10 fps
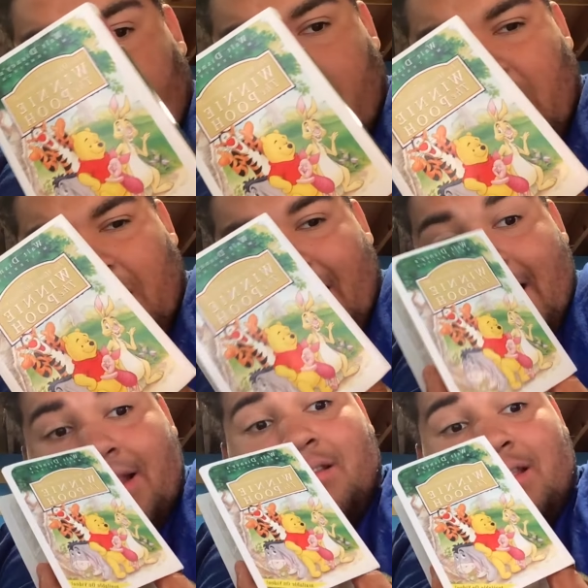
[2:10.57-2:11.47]
They
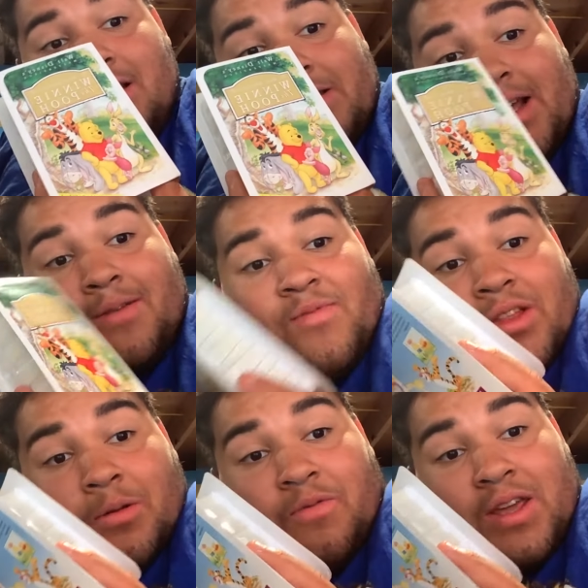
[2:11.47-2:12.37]
had this like a
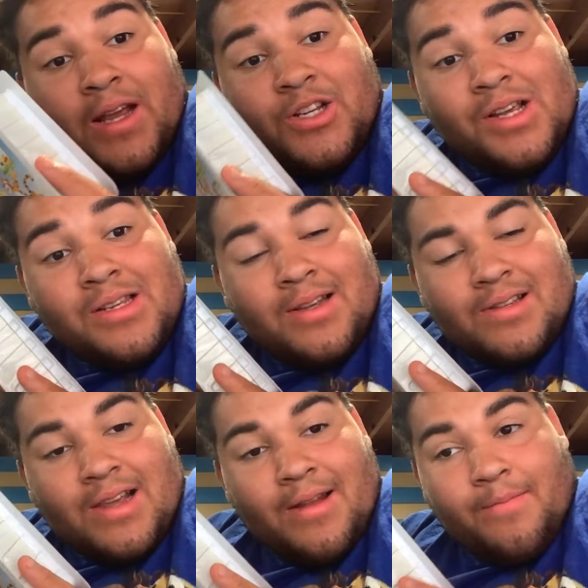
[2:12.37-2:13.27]
little VHS
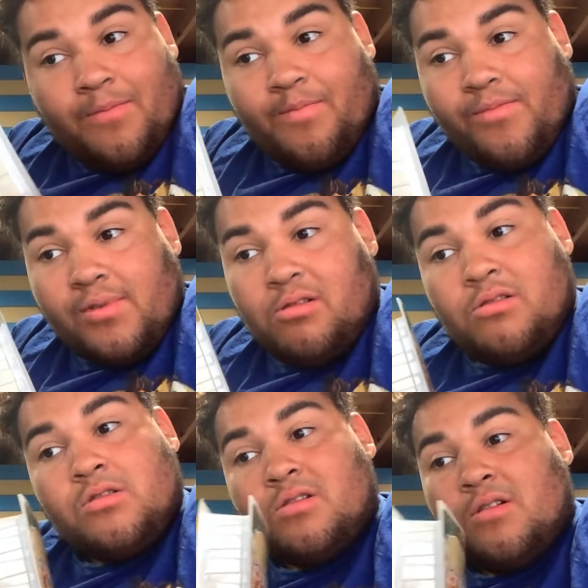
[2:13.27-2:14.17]
cassette.
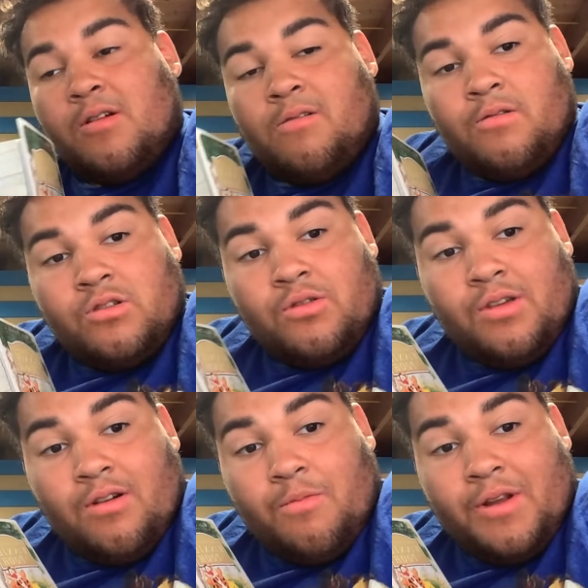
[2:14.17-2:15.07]
So
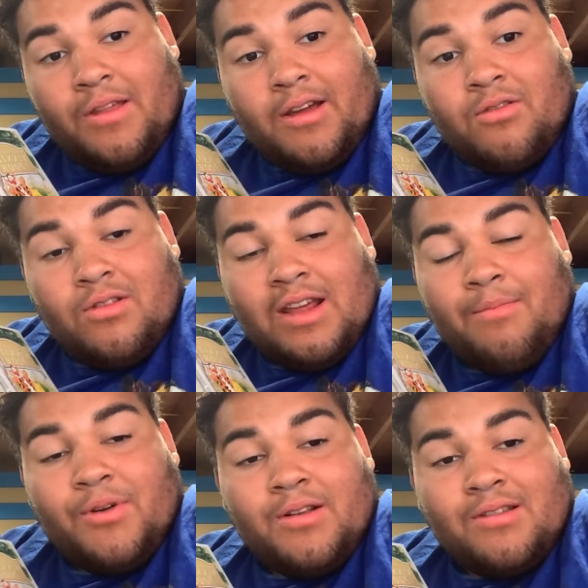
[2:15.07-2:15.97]
you open it like a
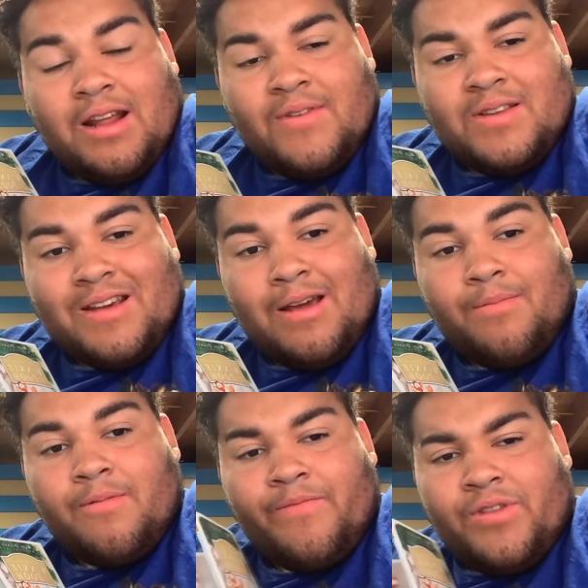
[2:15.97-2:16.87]
tape, but instead of a tape,
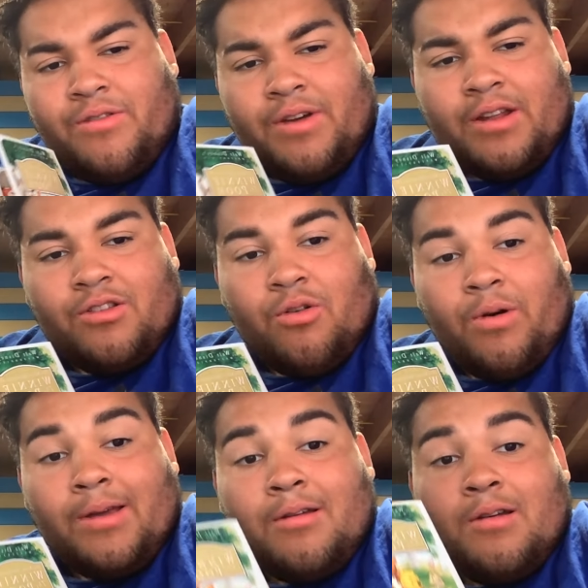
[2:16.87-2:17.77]
you get a
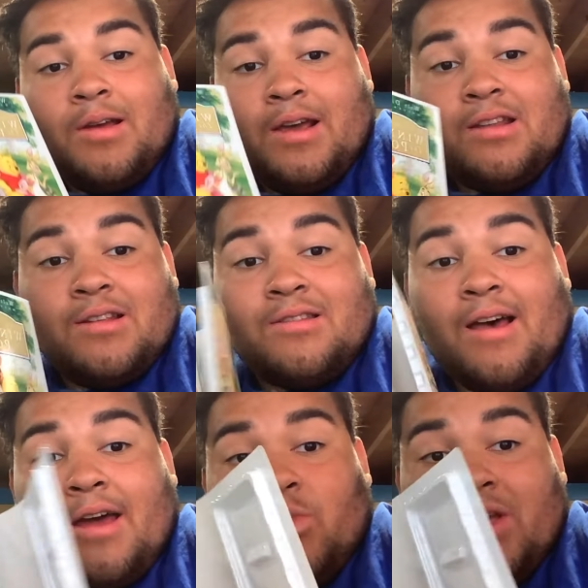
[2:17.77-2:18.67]
toy. And
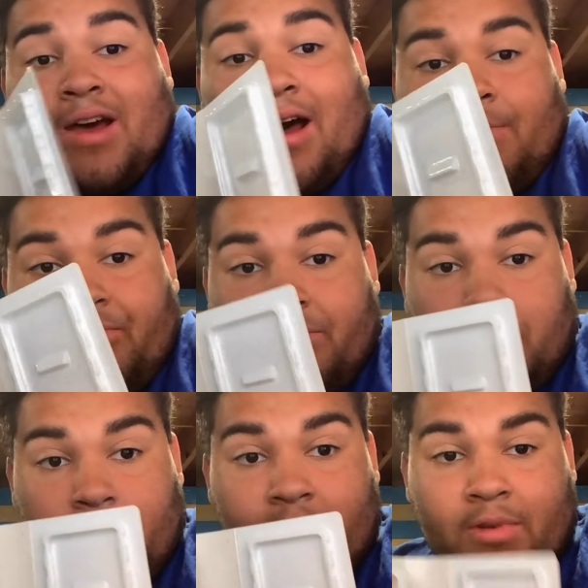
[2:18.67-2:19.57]
inside we got
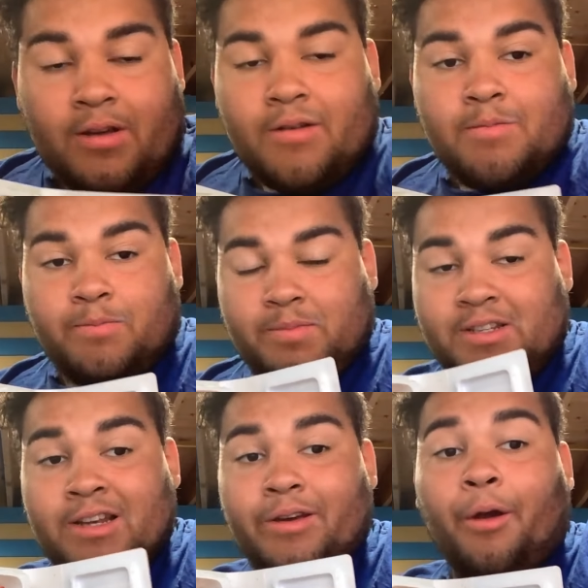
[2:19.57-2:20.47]

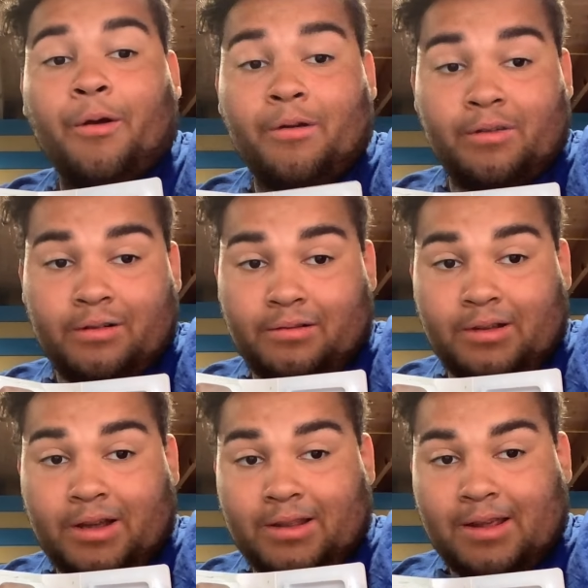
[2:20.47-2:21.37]
Tigger.
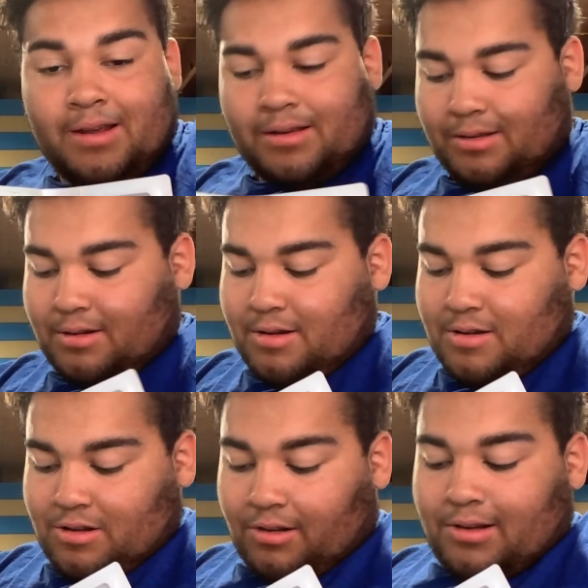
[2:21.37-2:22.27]
Look at this.
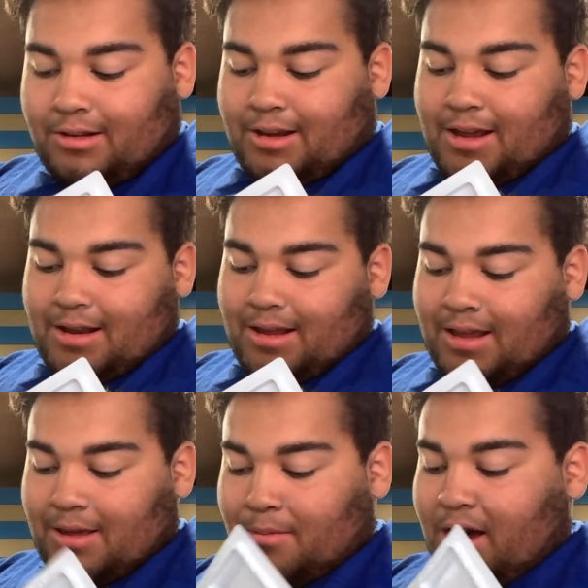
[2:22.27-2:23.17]
So let's get
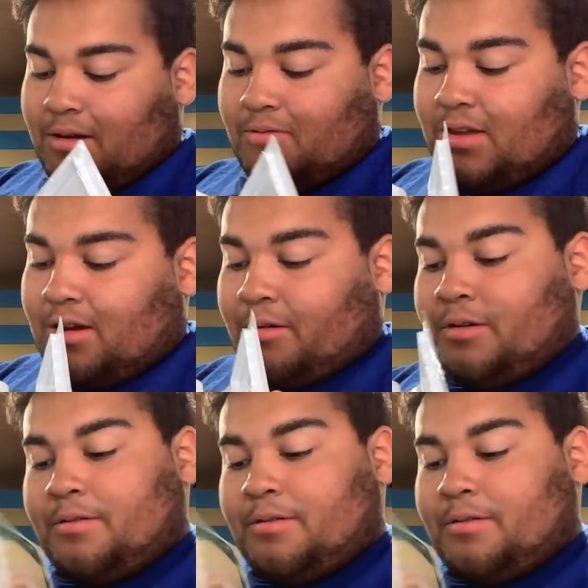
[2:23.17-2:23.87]
him out of there.